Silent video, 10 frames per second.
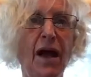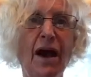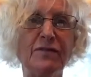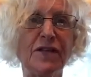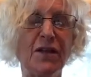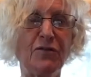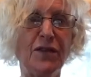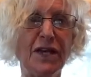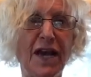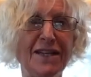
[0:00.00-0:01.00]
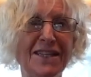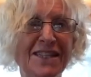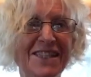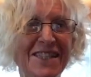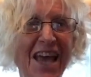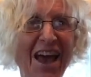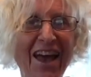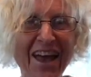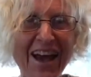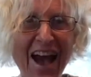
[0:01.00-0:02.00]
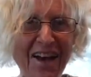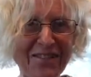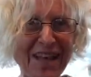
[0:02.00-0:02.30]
I've said everything I need to say. I have